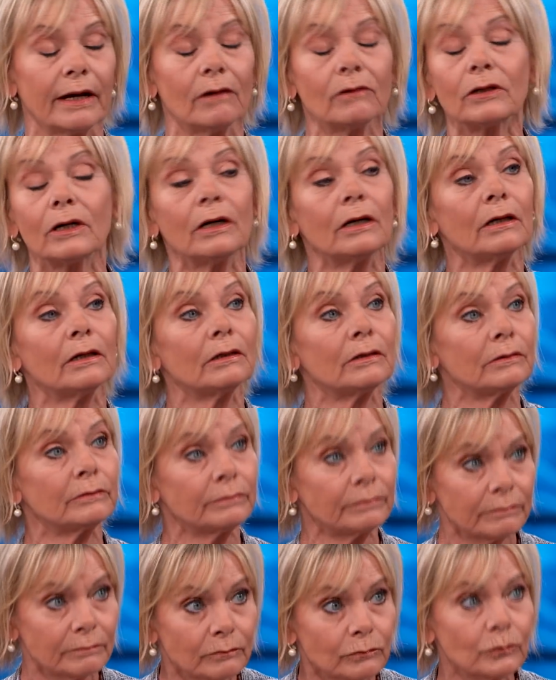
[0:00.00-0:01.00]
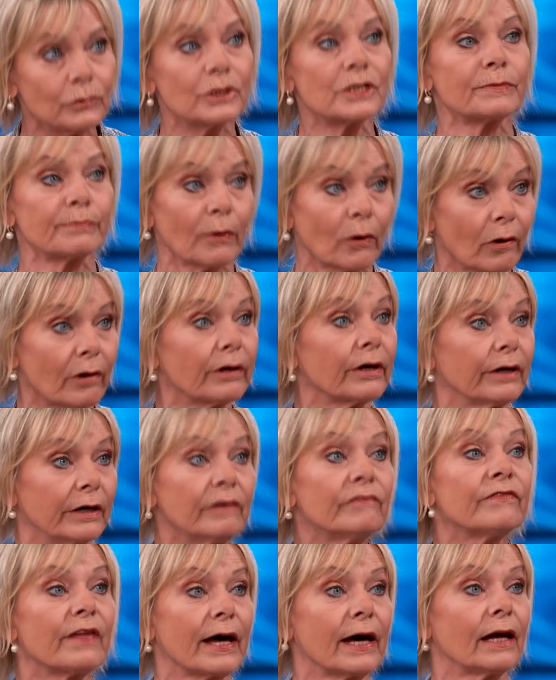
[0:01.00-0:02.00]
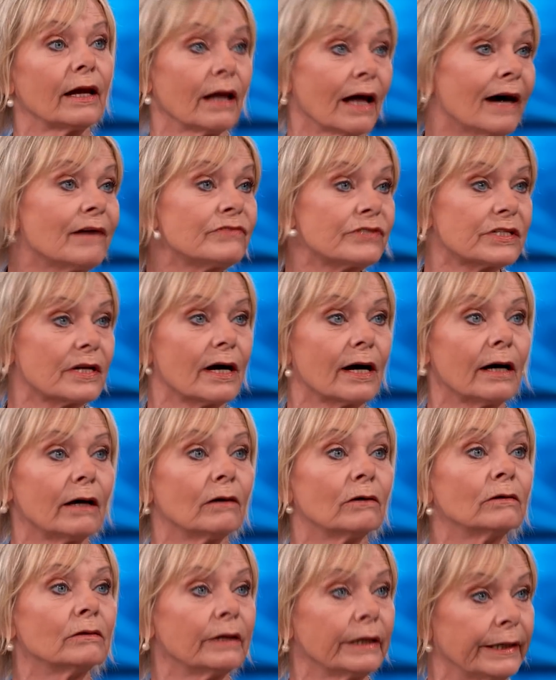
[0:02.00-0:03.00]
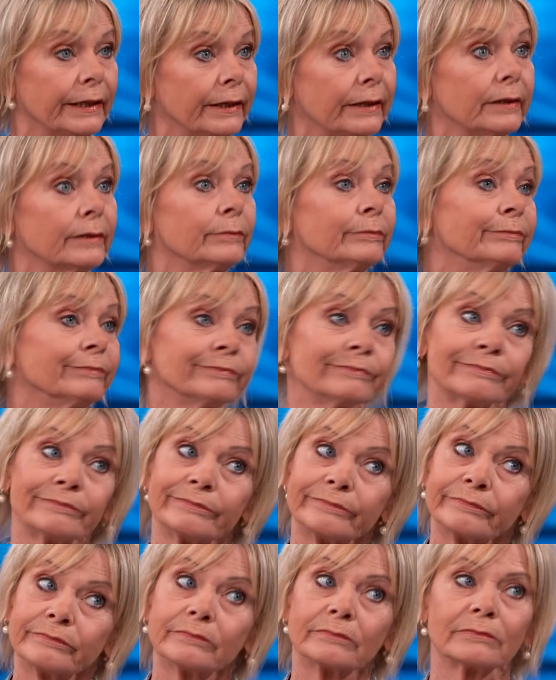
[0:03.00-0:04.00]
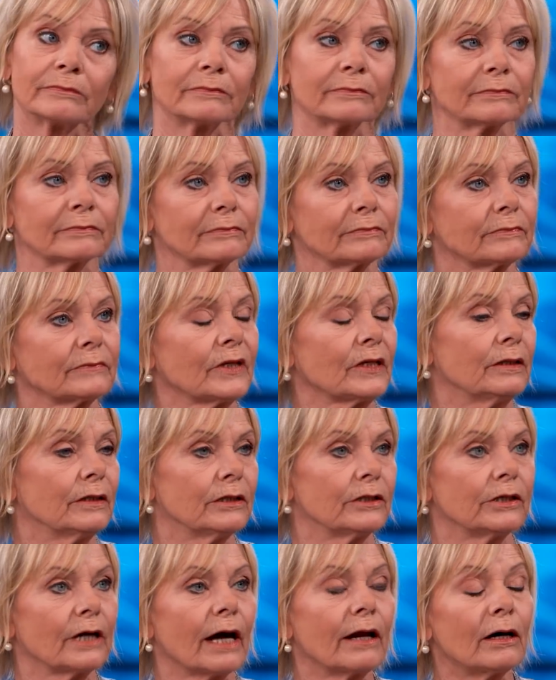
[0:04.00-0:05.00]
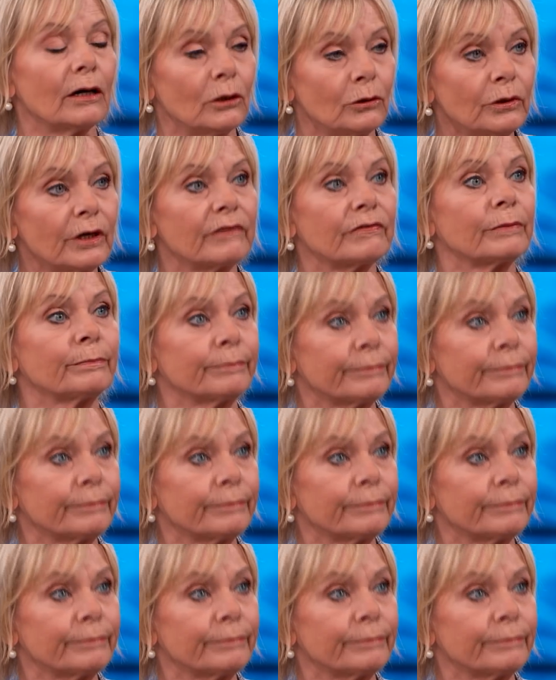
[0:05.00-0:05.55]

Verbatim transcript: alcohol was part of that lifestyle. And it got a hold of him.